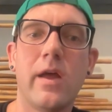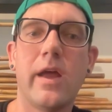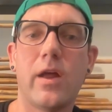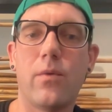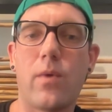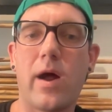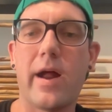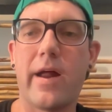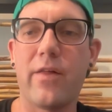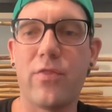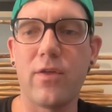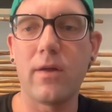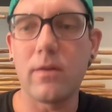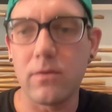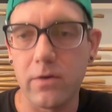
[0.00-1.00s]
and why I
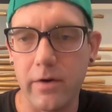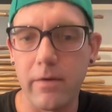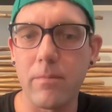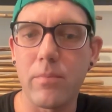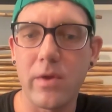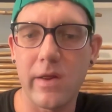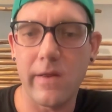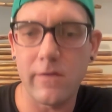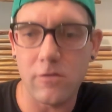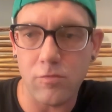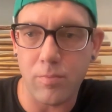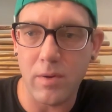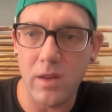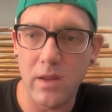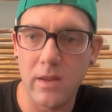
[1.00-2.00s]
think learning
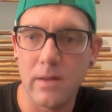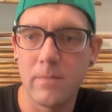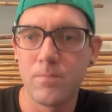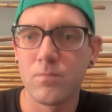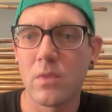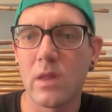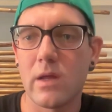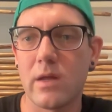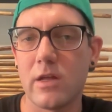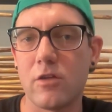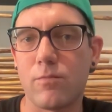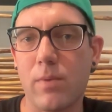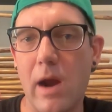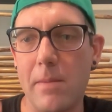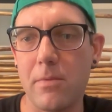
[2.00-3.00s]
PHP is
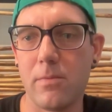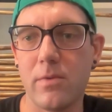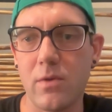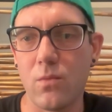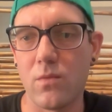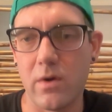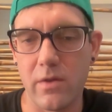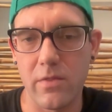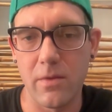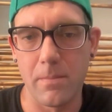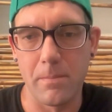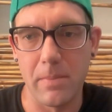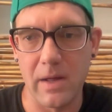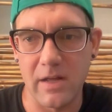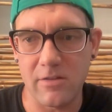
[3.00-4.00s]
probably one of the
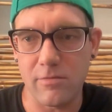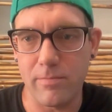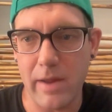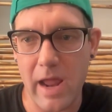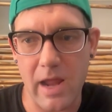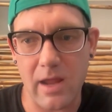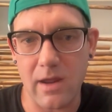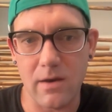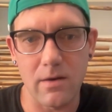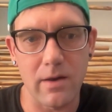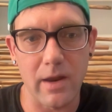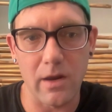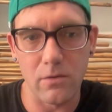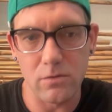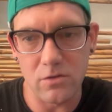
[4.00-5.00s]
best back-end
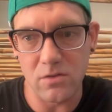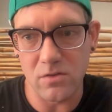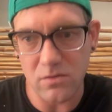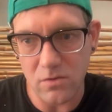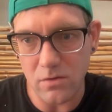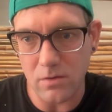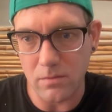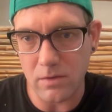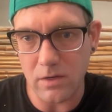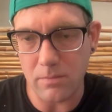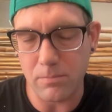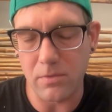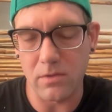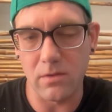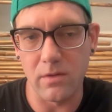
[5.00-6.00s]
languages you can
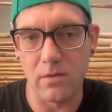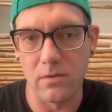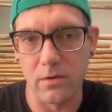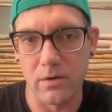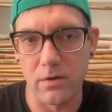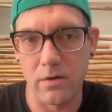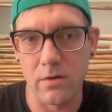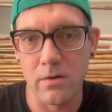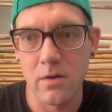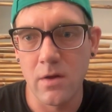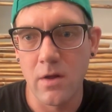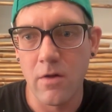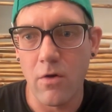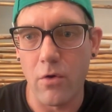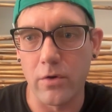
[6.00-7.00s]
typically learn
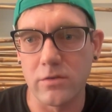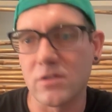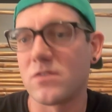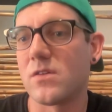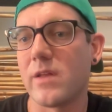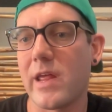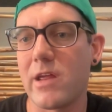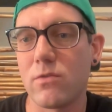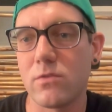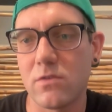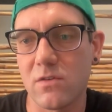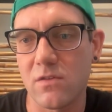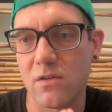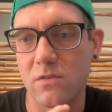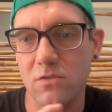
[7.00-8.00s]
or just
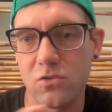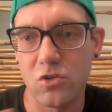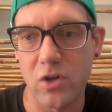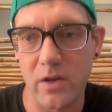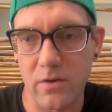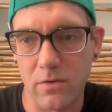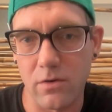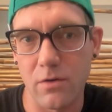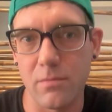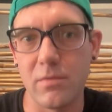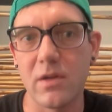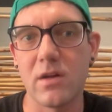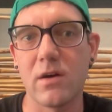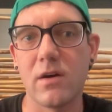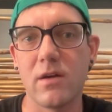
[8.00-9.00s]
languages in general
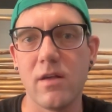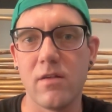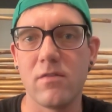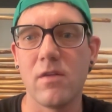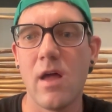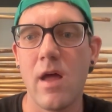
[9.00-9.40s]
because